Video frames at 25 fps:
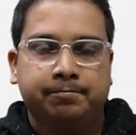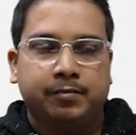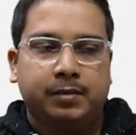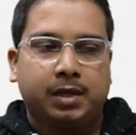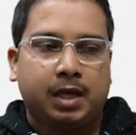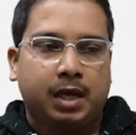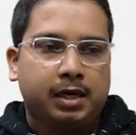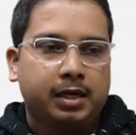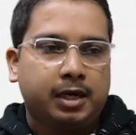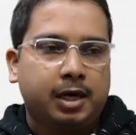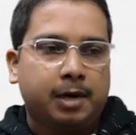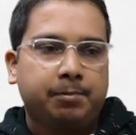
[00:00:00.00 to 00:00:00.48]

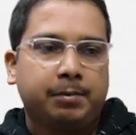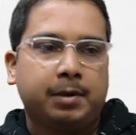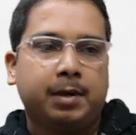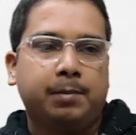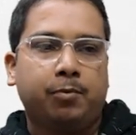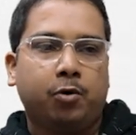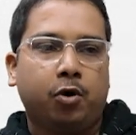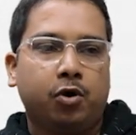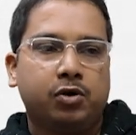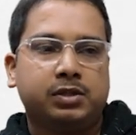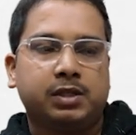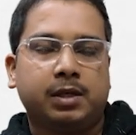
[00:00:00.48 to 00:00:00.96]
Agar aapka
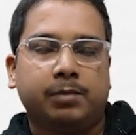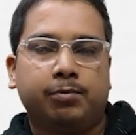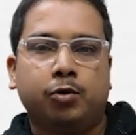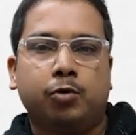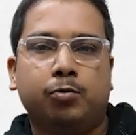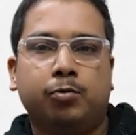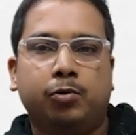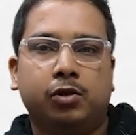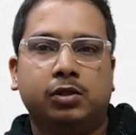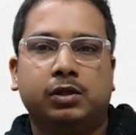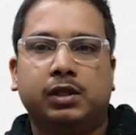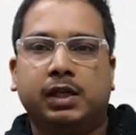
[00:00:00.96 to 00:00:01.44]
boss aapko
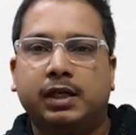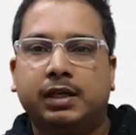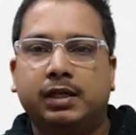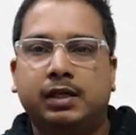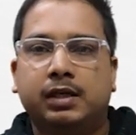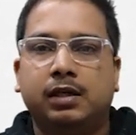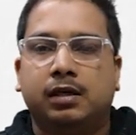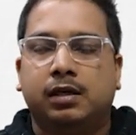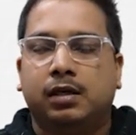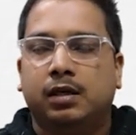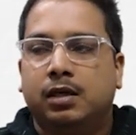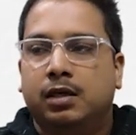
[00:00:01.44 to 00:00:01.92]
bolta hai
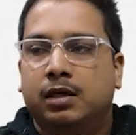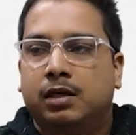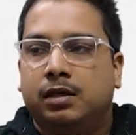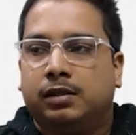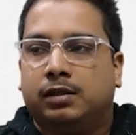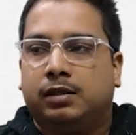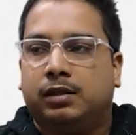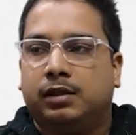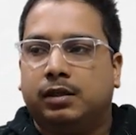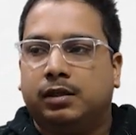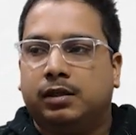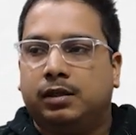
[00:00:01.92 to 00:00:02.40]
na
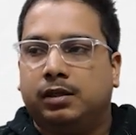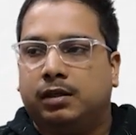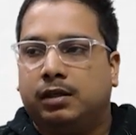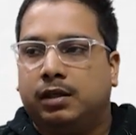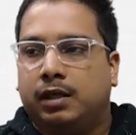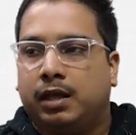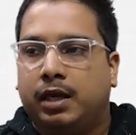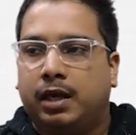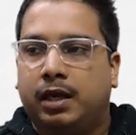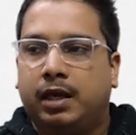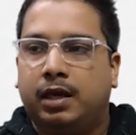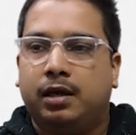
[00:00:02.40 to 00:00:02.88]
ki
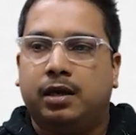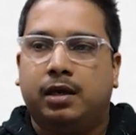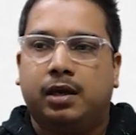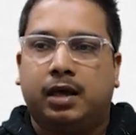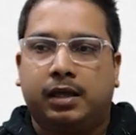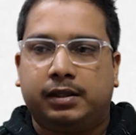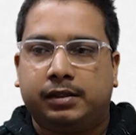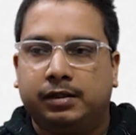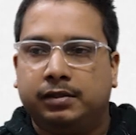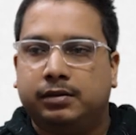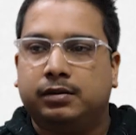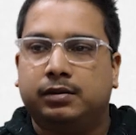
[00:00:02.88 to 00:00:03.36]
hey
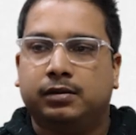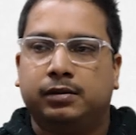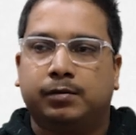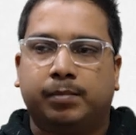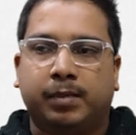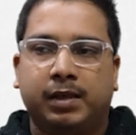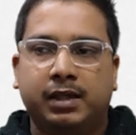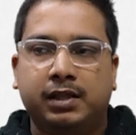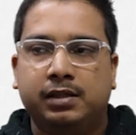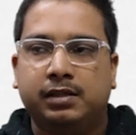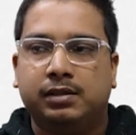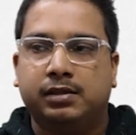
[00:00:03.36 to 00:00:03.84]
Aditya,
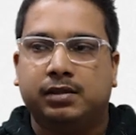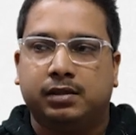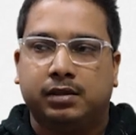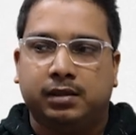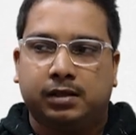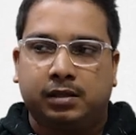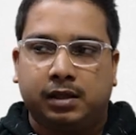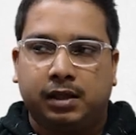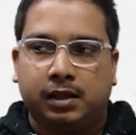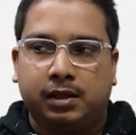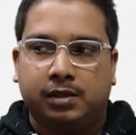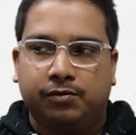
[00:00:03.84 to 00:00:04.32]
please
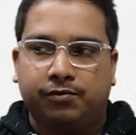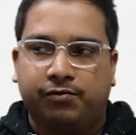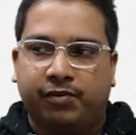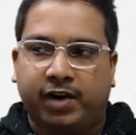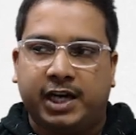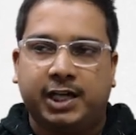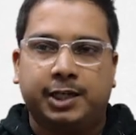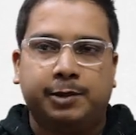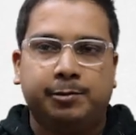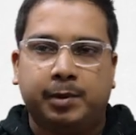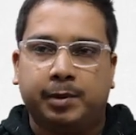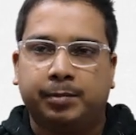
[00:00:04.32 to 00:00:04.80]
ek
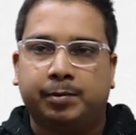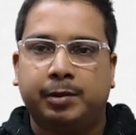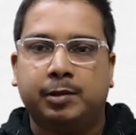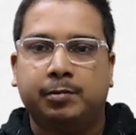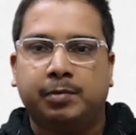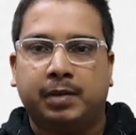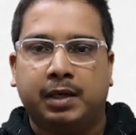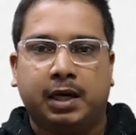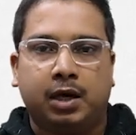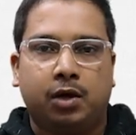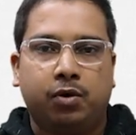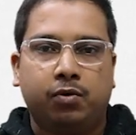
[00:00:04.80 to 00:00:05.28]
white paper
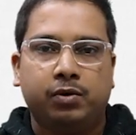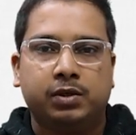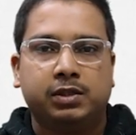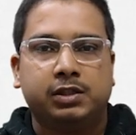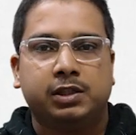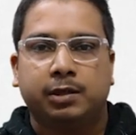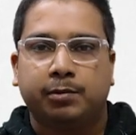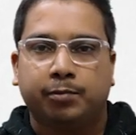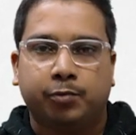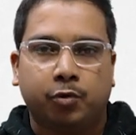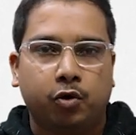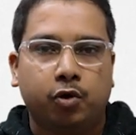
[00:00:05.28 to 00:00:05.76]
banao is
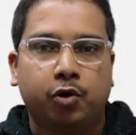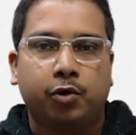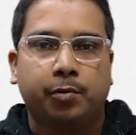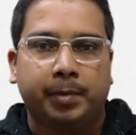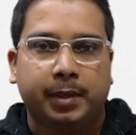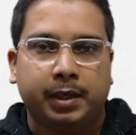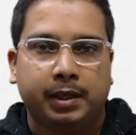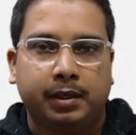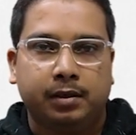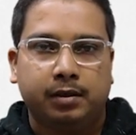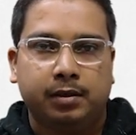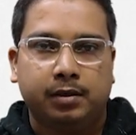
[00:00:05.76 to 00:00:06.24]
report
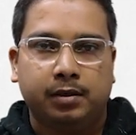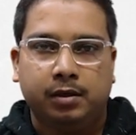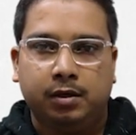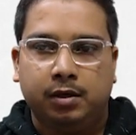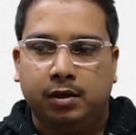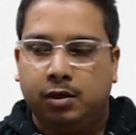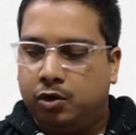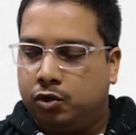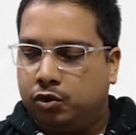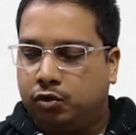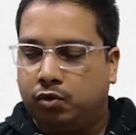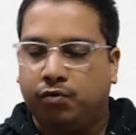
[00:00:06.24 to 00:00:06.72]
pe,
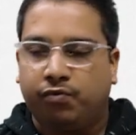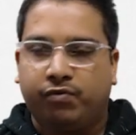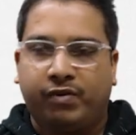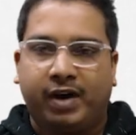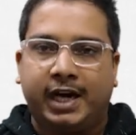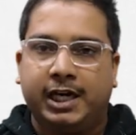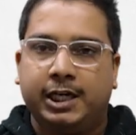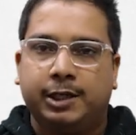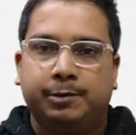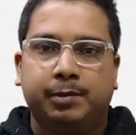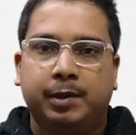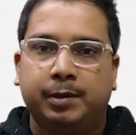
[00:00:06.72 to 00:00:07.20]
to
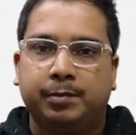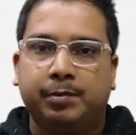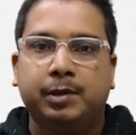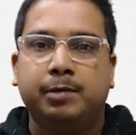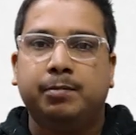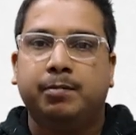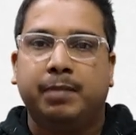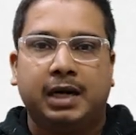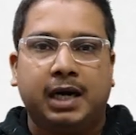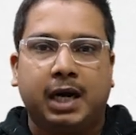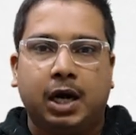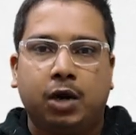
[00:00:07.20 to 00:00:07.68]
white paper
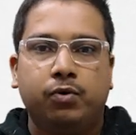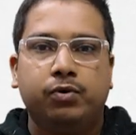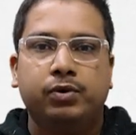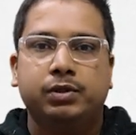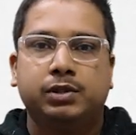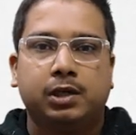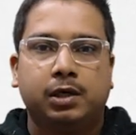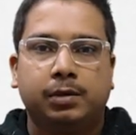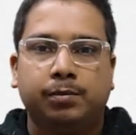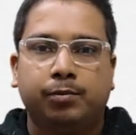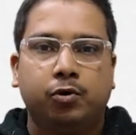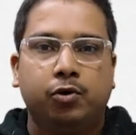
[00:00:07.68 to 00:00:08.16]
banao
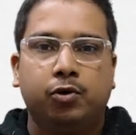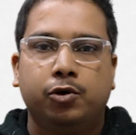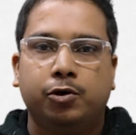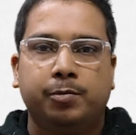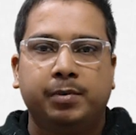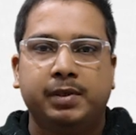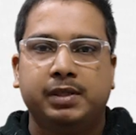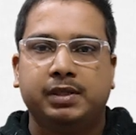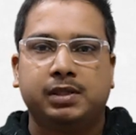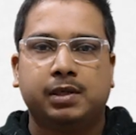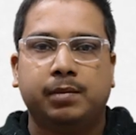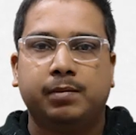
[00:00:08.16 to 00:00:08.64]
is report pe
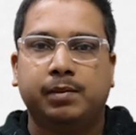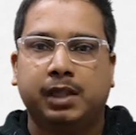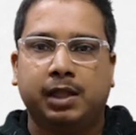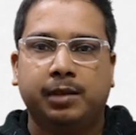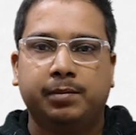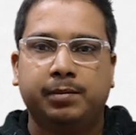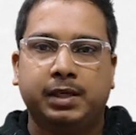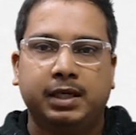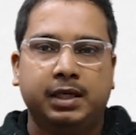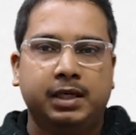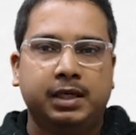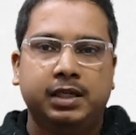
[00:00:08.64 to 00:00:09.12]
iska matlab
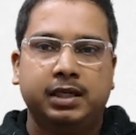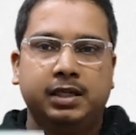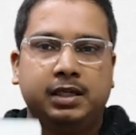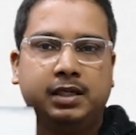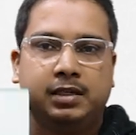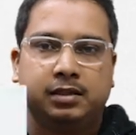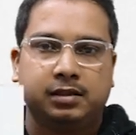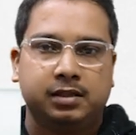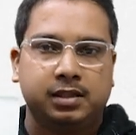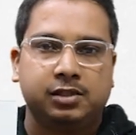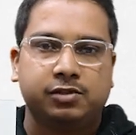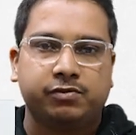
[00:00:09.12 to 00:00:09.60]
ye nahi ki
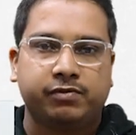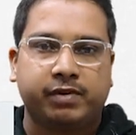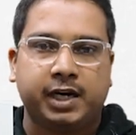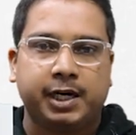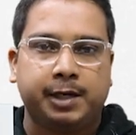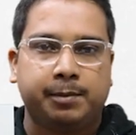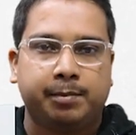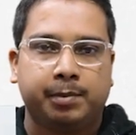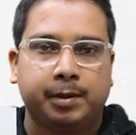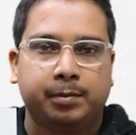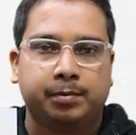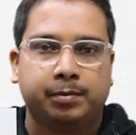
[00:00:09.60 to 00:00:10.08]
this
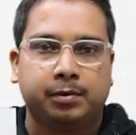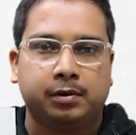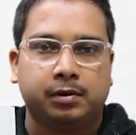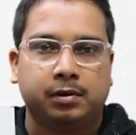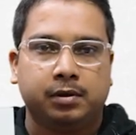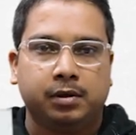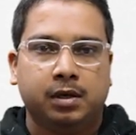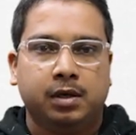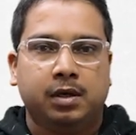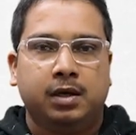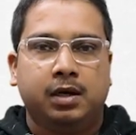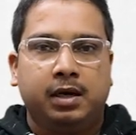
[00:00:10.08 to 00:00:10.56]
white paper.
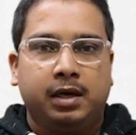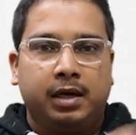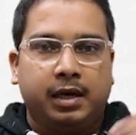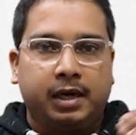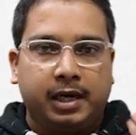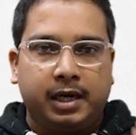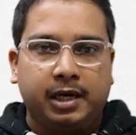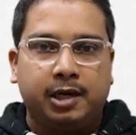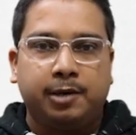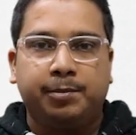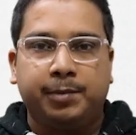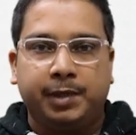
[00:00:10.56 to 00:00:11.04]

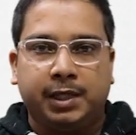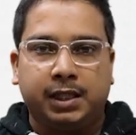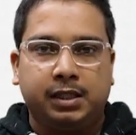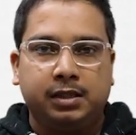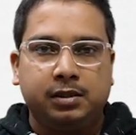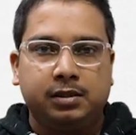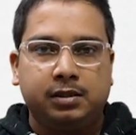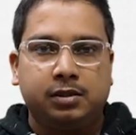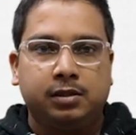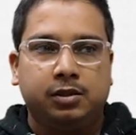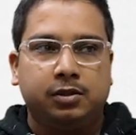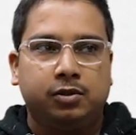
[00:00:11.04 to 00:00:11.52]
It
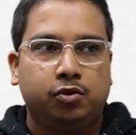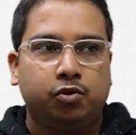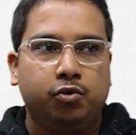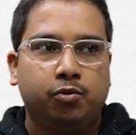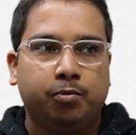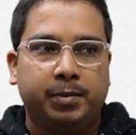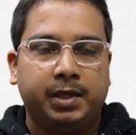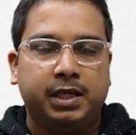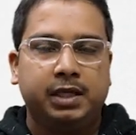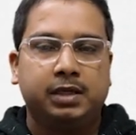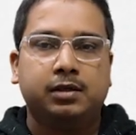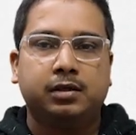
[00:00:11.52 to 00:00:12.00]
means to
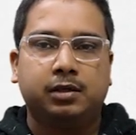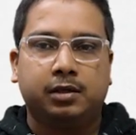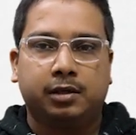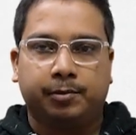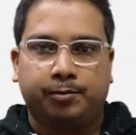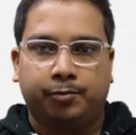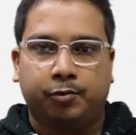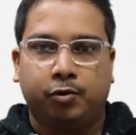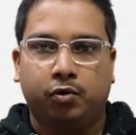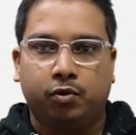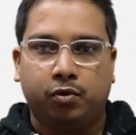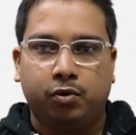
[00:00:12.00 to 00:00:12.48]
make a
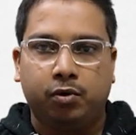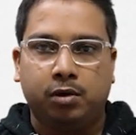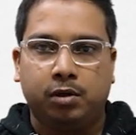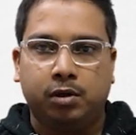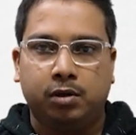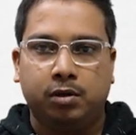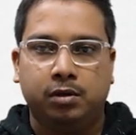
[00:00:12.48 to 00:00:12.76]
report